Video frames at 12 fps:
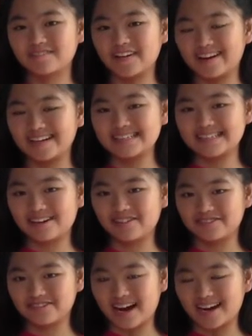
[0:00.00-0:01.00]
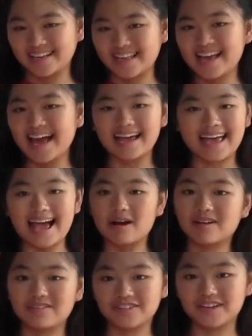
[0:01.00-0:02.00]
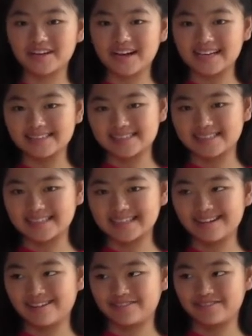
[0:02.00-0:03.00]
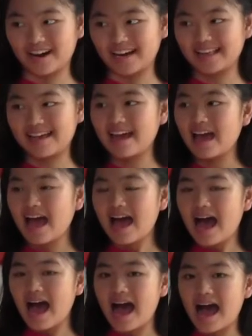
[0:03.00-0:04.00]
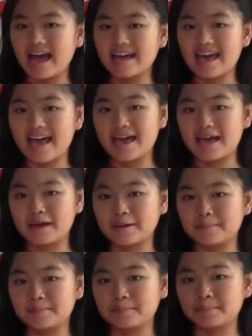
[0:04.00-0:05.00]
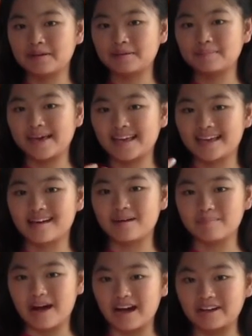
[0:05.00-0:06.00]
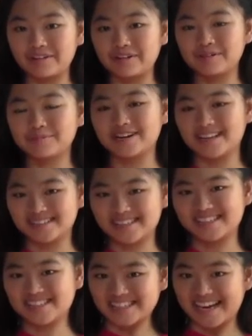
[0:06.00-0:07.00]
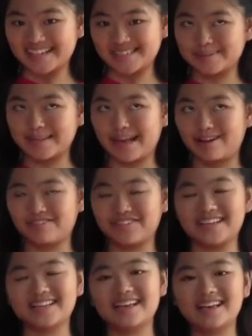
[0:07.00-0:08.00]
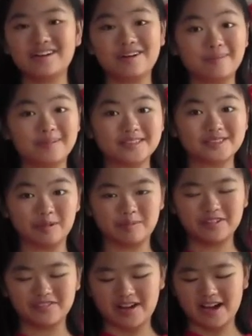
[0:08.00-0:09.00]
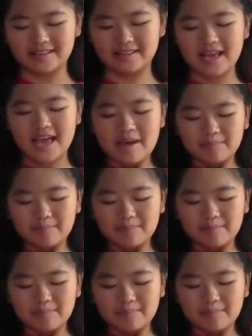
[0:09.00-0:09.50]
Fairy Tale Friday. I can't wait for you guys to see it on Friday. I am making a modern Princess Jasmine outfit. It will be super fun.